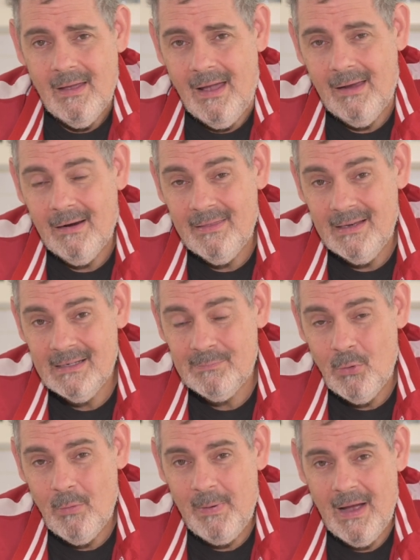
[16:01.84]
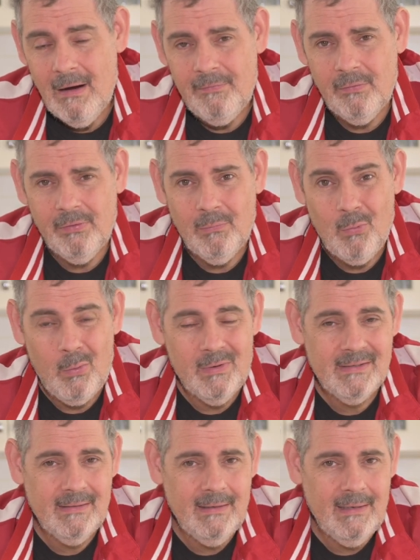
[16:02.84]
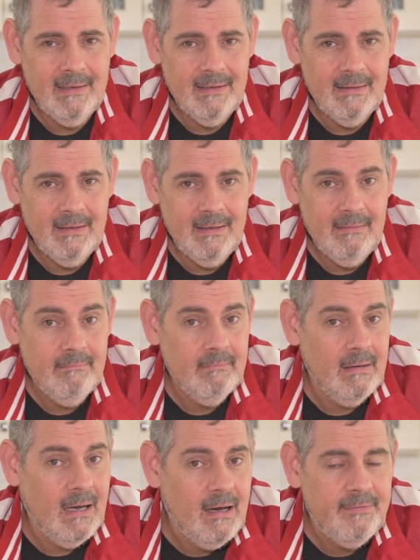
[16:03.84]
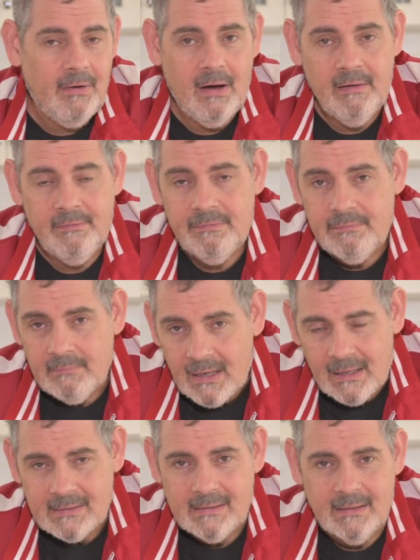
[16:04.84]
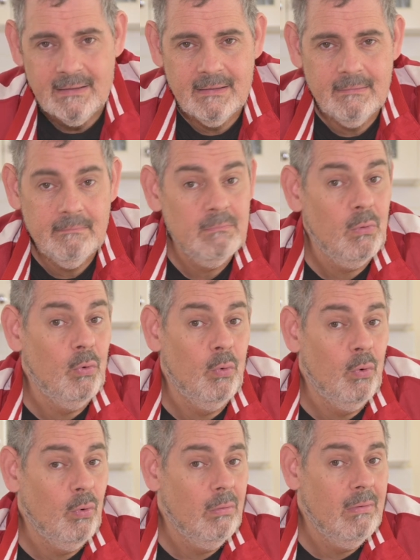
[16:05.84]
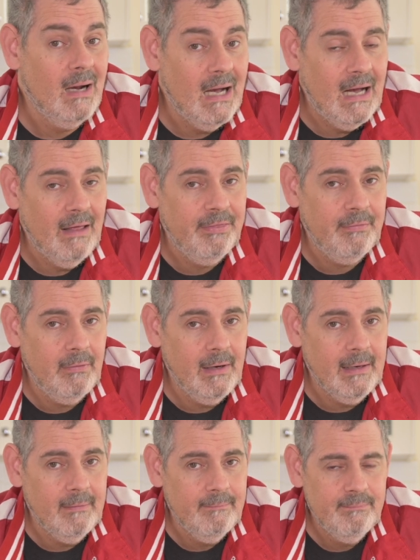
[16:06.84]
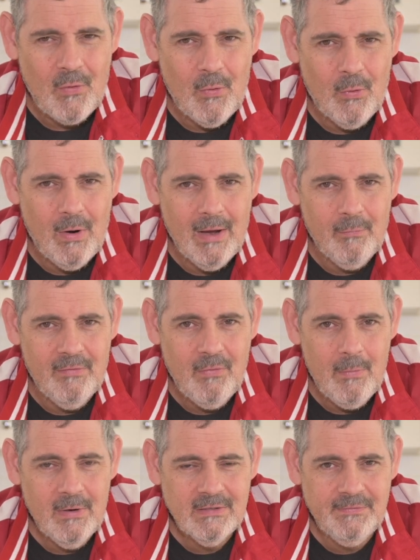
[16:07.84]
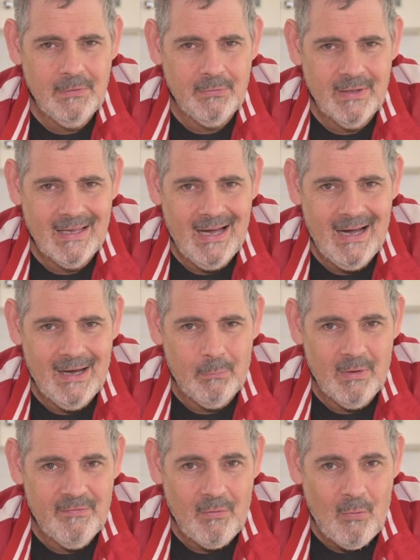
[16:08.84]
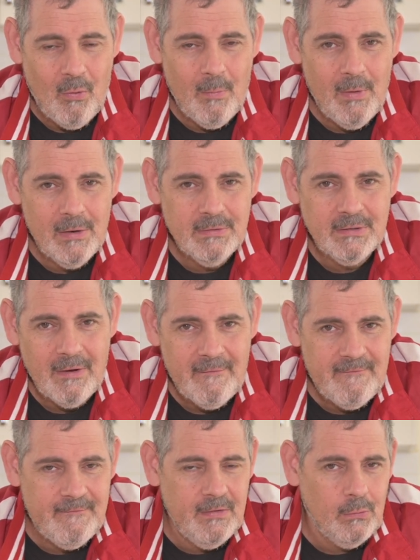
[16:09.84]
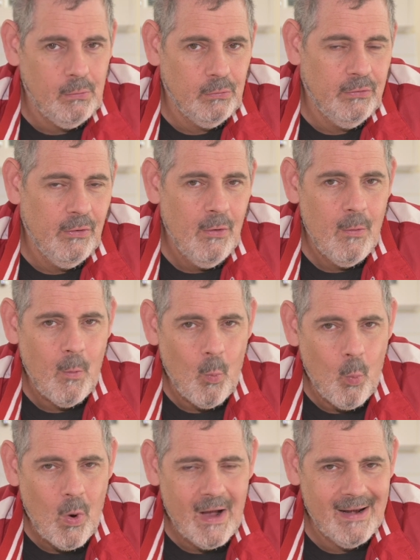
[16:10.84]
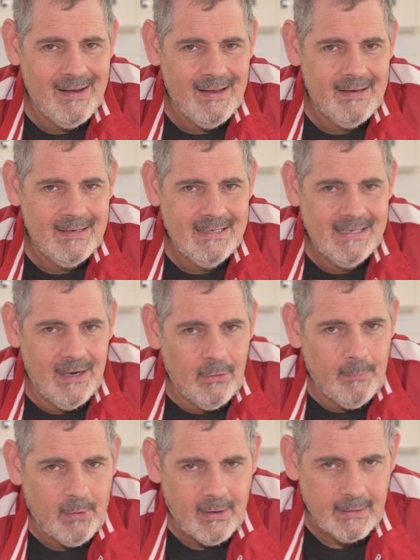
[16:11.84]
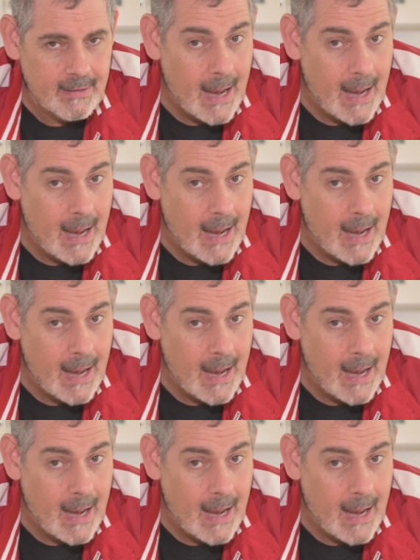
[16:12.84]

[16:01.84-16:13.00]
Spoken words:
And I think it's more powerful than what we're seeing in the R5, R6, or R3. All right, we've almost filled the card. We've almost filled 1 terabyte.